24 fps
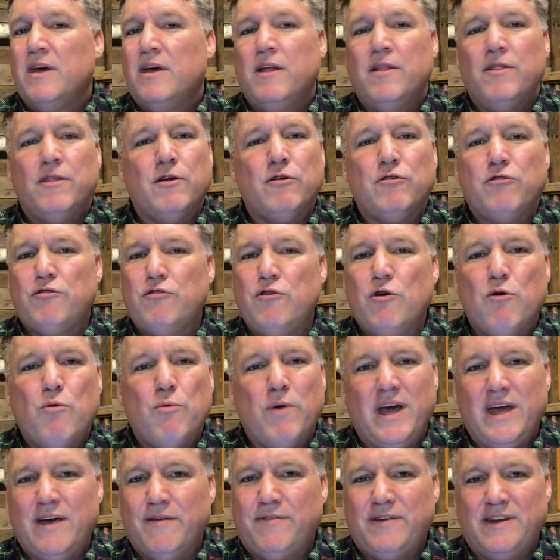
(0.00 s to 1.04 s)
There's no
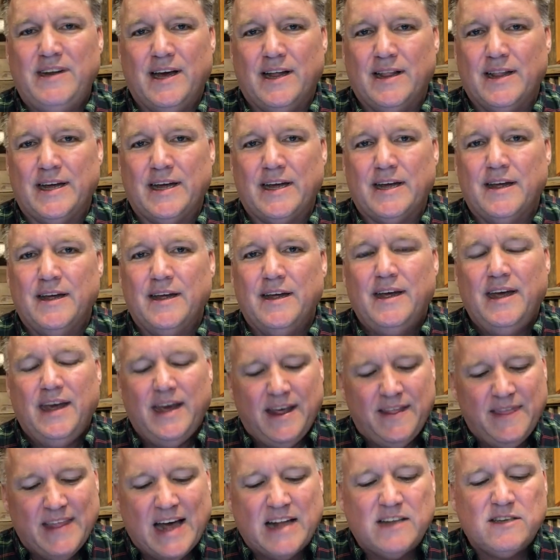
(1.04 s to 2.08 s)
way of telling.
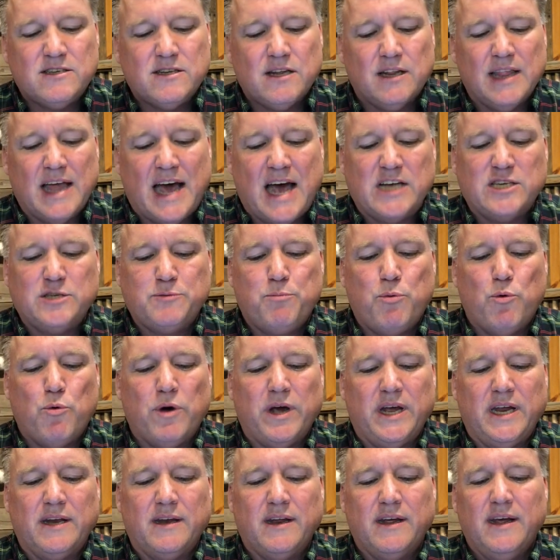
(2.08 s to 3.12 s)
And that's the last
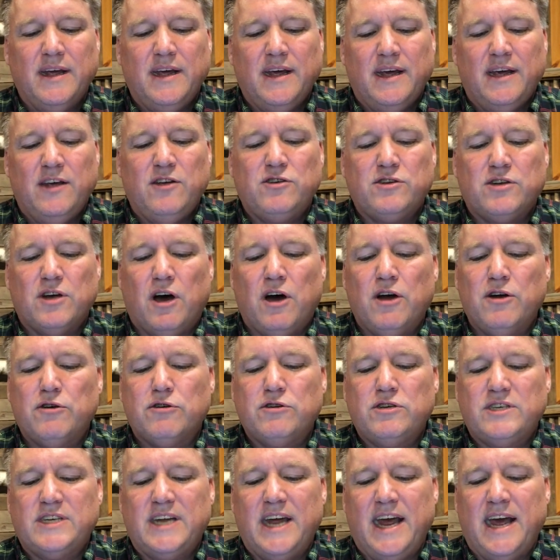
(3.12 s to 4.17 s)
point, is to
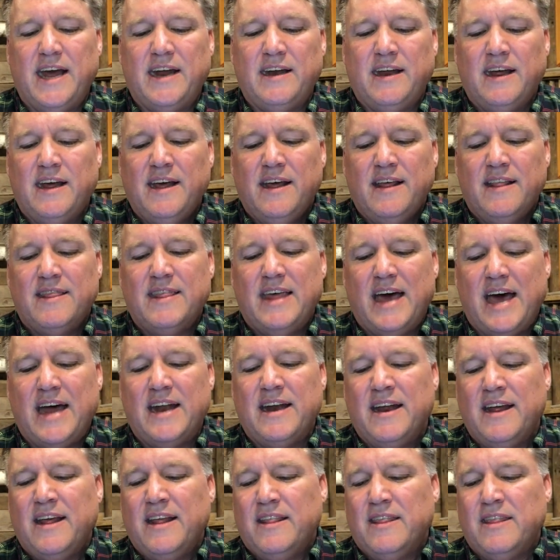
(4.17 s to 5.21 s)
understand
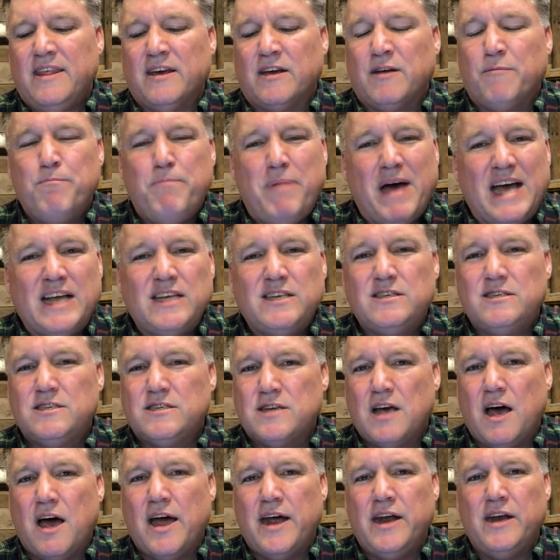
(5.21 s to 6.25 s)
that the best
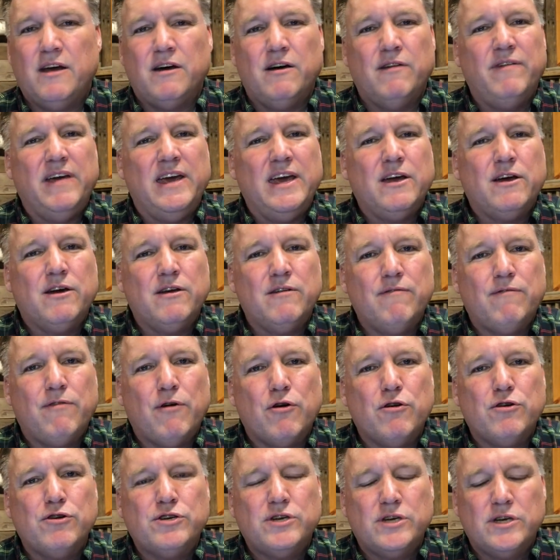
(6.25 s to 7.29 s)
sign of a
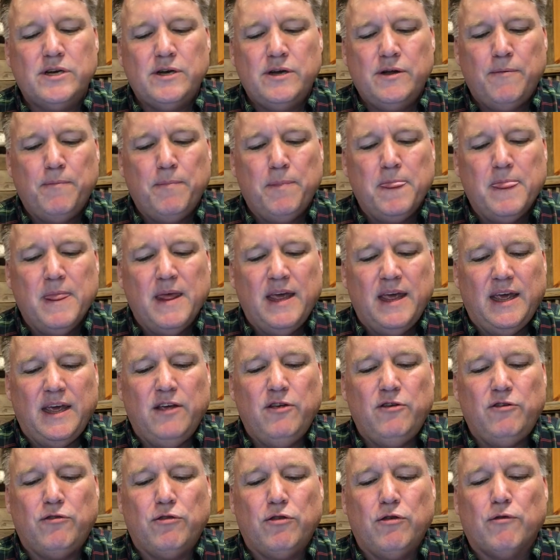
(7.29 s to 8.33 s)
conversion
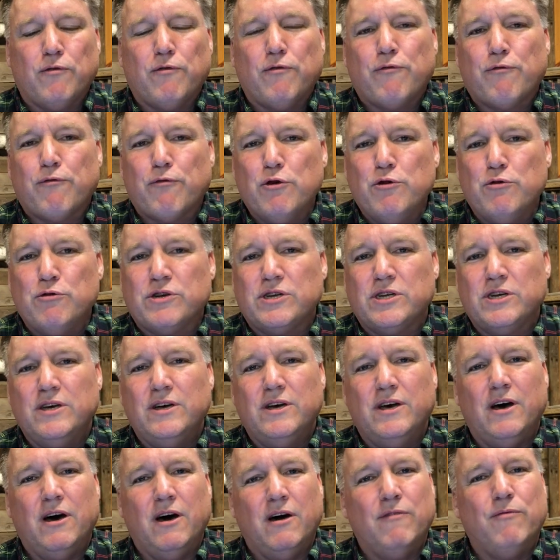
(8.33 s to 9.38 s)
is the fruit
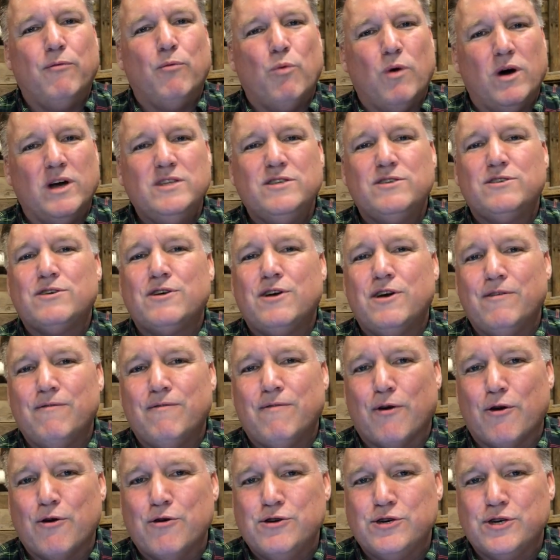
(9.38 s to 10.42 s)
of one's
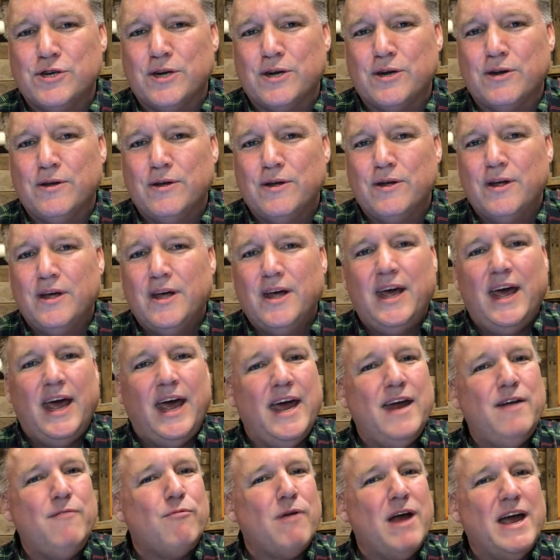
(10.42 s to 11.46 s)
conversion.
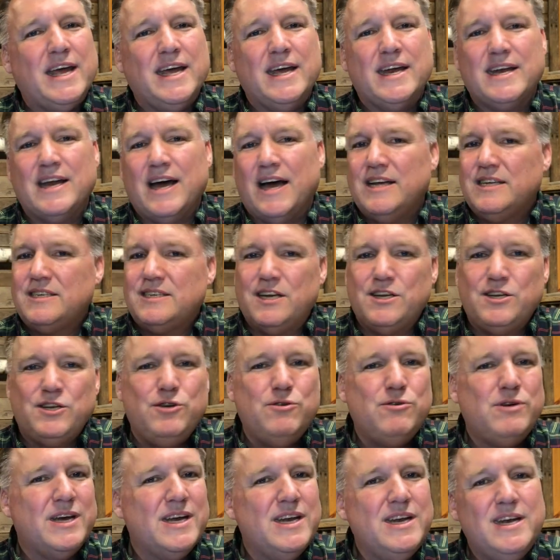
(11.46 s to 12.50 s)
And recognize that
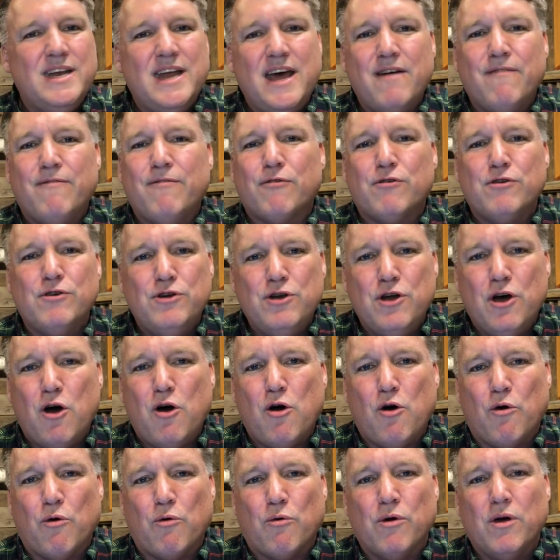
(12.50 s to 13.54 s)
you can never
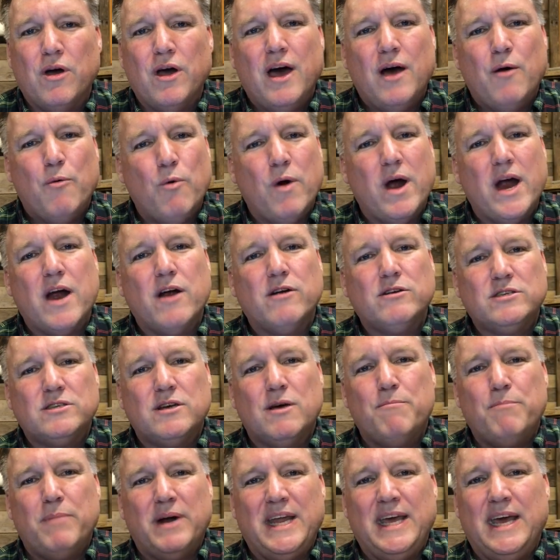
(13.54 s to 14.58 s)
know where
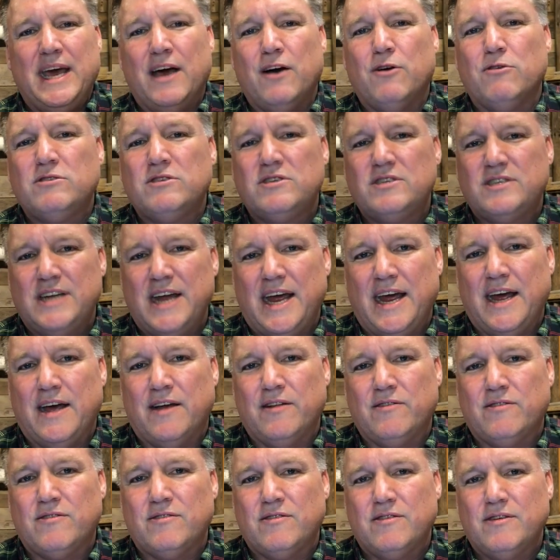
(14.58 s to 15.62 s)
somebody else
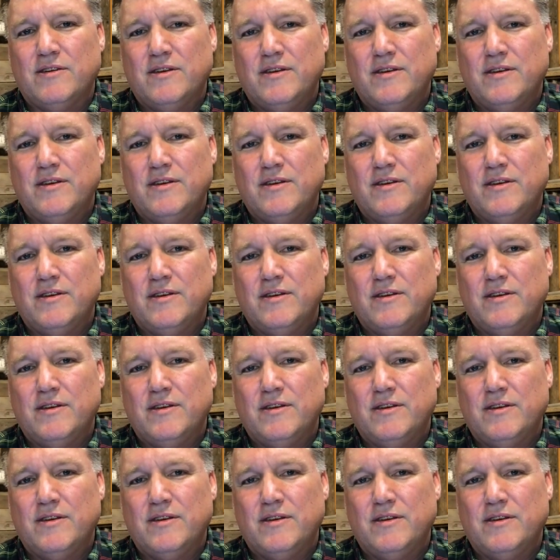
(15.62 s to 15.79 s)
stands.